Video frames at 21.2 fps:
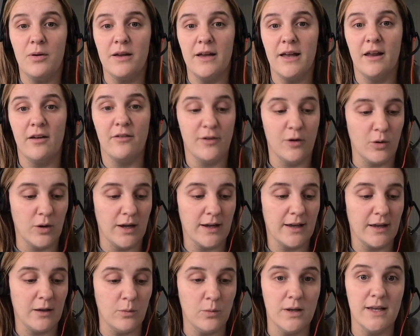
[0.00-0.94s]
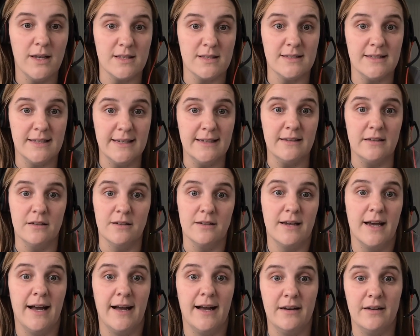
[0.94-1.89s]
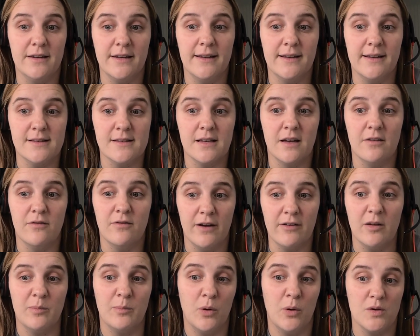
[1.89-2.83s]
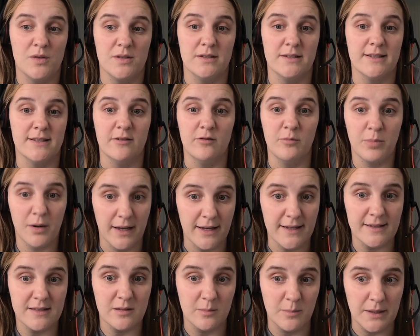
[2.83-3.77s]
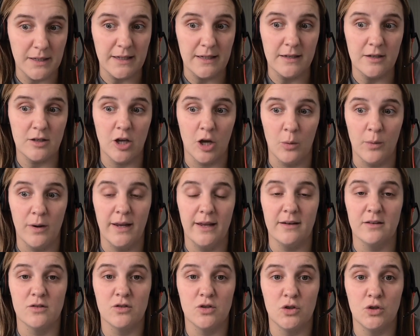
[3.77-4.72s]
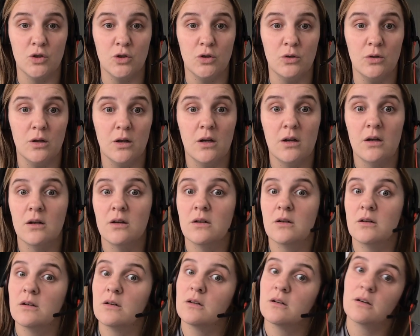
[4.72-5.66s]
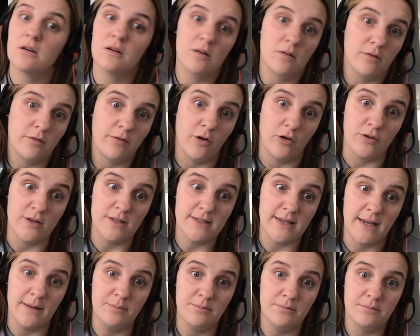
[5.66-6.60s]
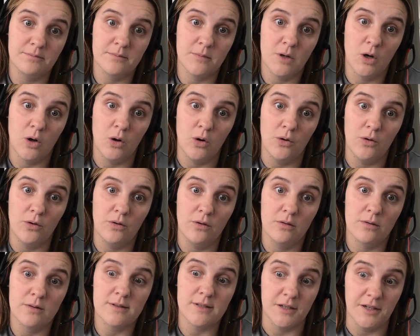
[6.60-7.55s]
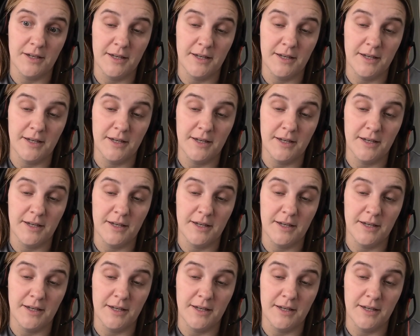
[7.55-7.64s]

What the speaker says: and I feel like it's needed and is a very positive place to be going into Forest game on Sunday.